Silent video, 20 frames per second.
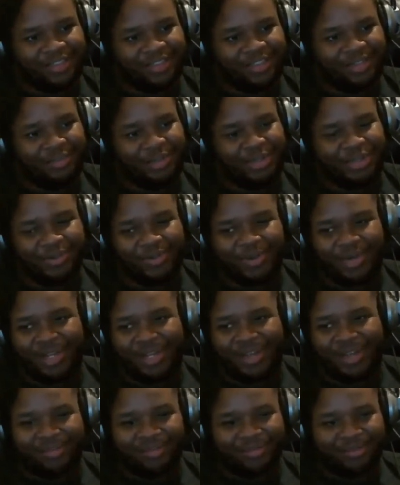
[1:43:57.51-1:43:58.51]
to be two and a
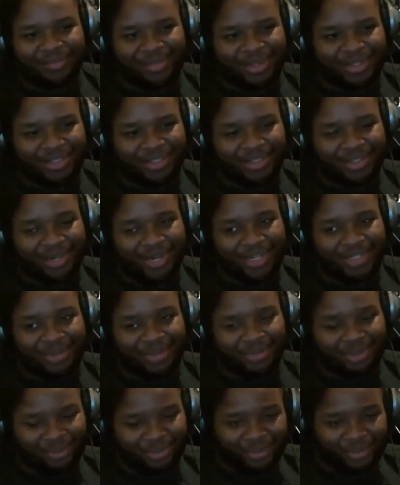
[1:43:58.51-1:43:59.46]
half because they're assholes